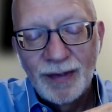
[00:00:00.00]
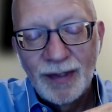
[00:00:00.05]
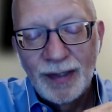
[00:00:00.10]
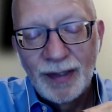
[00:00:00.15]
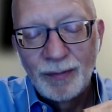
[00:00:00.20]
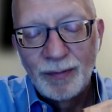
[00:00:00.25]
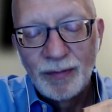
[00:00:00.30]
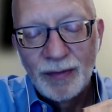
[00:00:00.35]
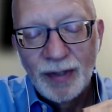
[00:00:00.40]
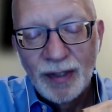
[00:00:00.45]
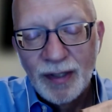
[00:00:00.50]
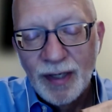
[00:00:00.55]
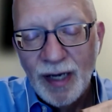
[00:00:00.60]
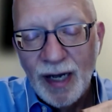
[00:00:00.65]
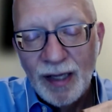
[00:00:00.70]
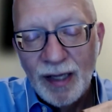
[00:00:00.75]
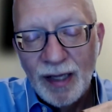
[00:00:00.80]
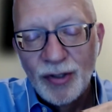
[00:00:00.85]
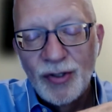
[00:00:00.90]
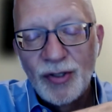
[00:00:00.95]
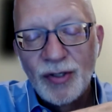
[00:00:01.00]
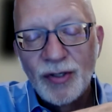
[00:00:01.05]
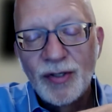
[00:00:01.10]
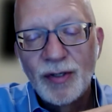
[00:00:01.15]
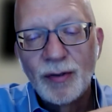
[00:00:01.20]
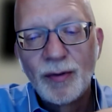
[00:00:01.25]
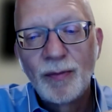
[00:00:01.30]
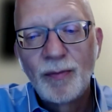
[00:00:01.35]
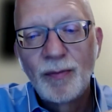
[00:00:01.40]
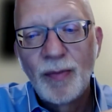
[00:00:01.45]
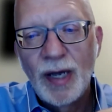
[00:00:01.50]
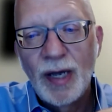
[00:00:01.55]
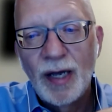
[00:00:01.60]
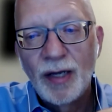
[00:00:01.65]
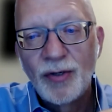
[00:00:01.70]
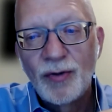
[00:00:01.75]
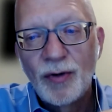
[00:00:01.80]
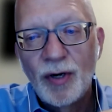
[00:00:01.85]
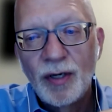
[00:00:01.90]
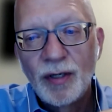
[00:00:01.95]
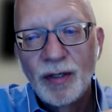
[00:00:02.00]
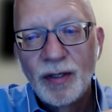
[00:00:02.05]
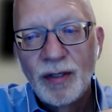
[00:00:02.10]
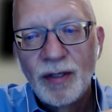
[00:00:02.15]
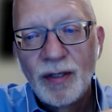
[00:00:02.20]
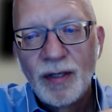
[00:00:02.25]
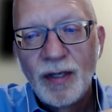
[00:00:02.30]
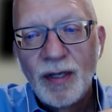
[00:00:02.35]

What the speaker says: I acknowledge is a bad drug